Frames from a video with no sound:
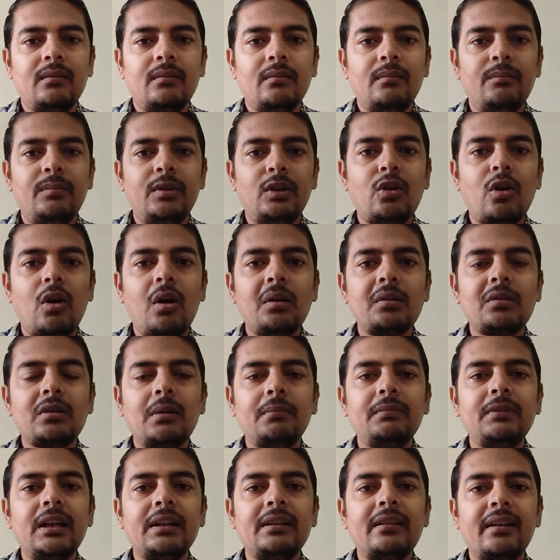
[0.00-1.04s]
Because
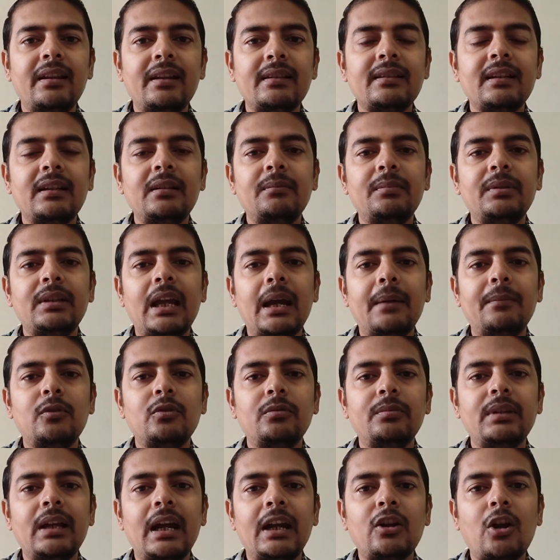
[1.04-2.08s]
of that reason we have to
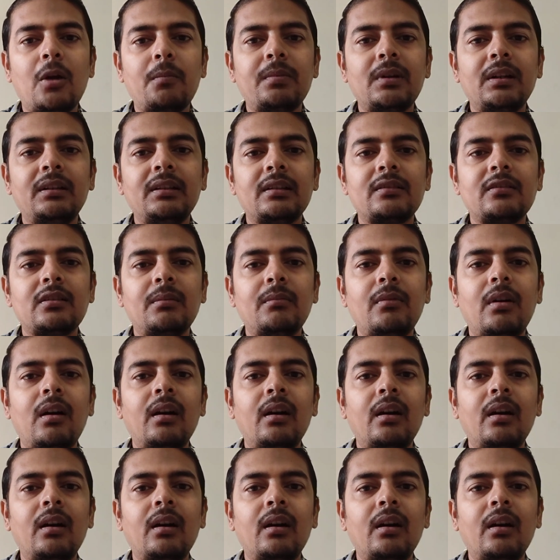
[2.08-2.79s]
be adopted some